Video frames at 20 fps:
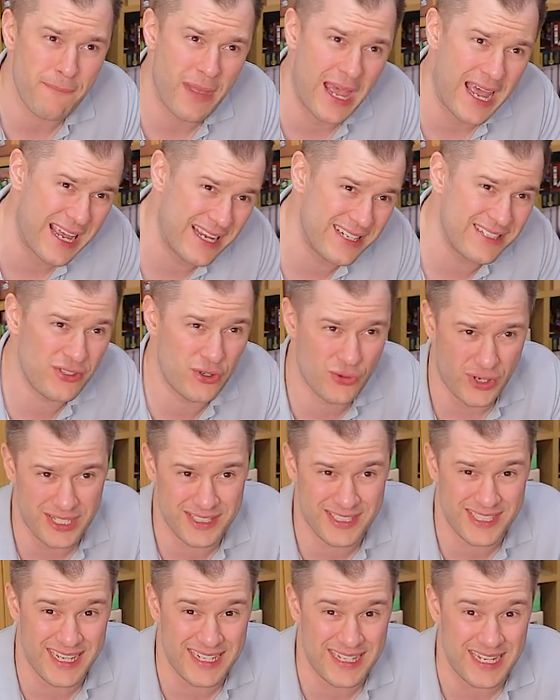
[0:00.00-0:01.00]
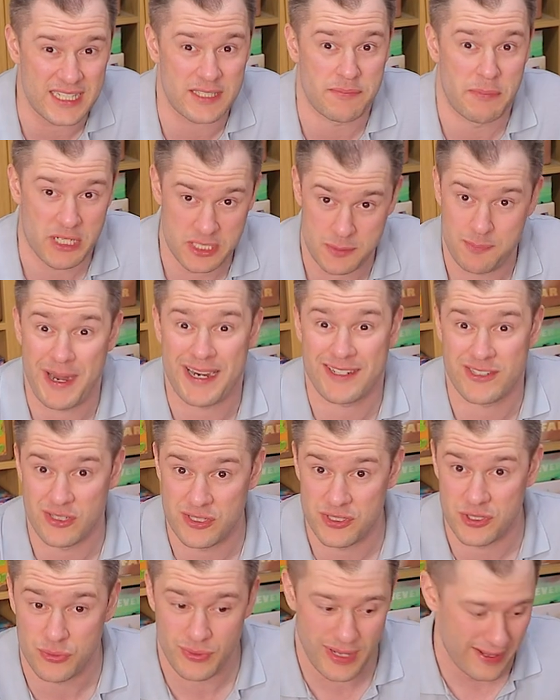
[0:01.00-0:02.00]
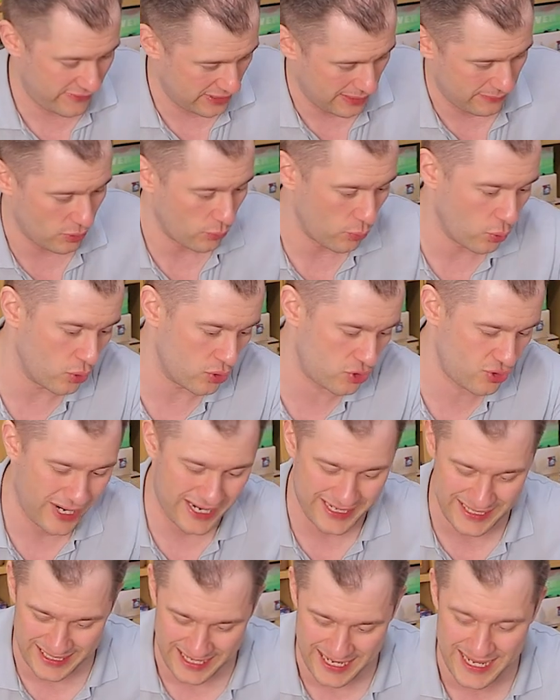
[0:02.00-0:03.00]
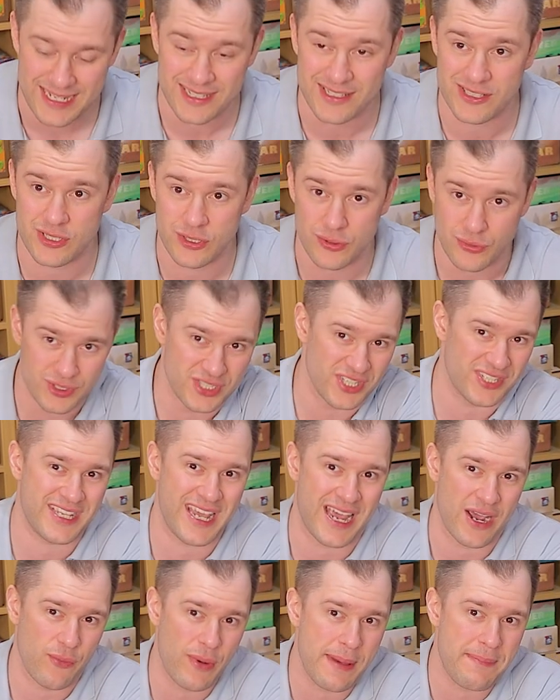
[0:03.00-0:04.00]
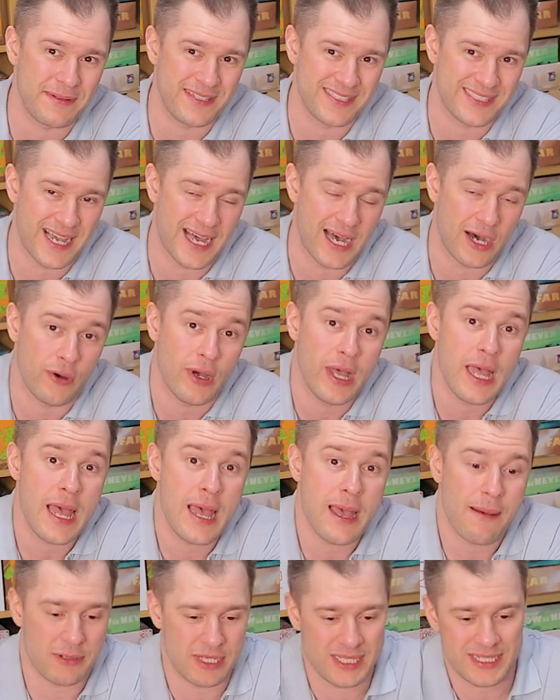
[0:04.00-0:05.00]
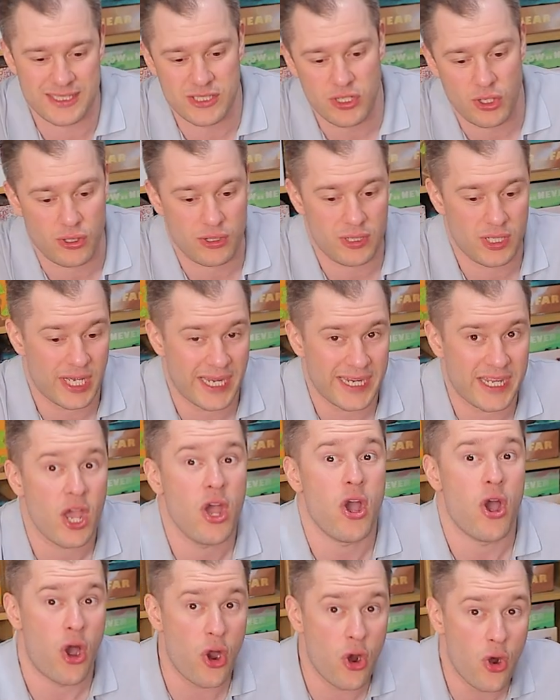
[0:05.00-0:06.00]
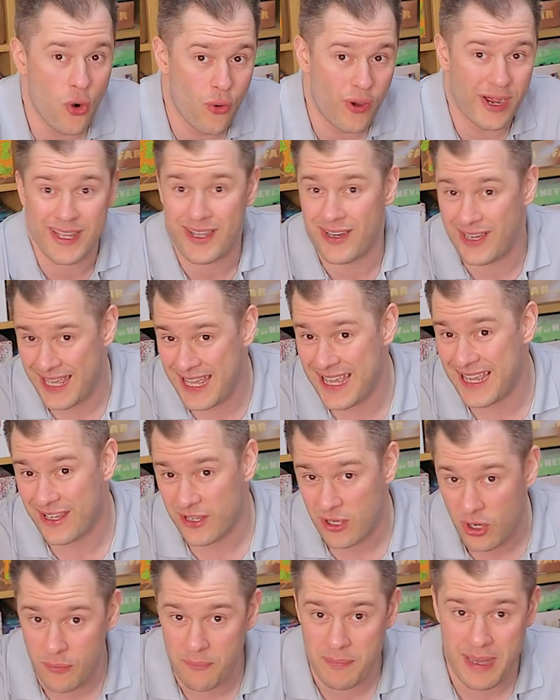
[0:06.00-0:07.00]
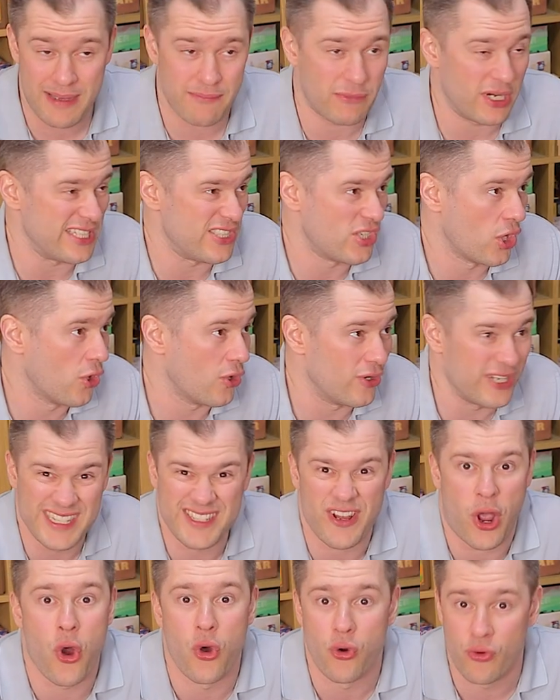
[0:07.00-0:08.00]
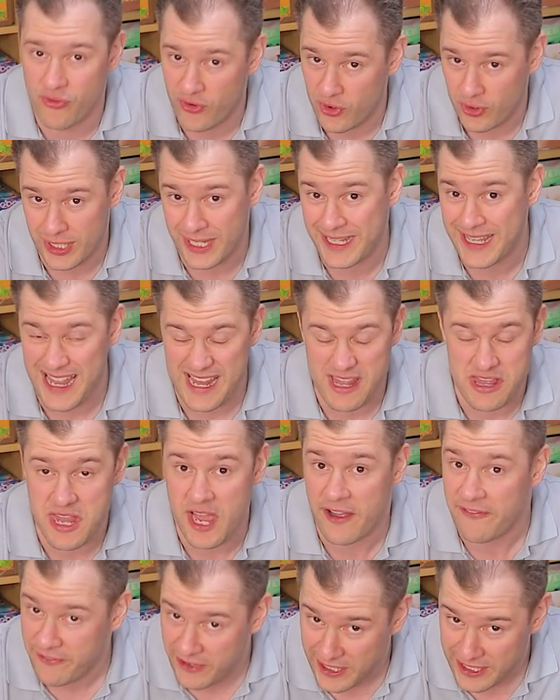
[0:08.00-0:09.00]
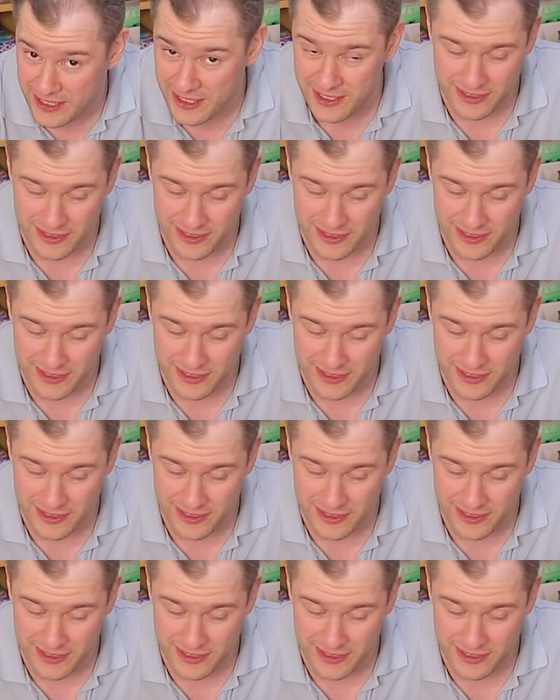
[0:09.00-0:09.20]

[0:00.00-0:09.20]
And granted, it's much better to level up the war track than it is to just get a weapon tile, but it's not like, oh, I got hit in combat, my turn is over and I get nothing.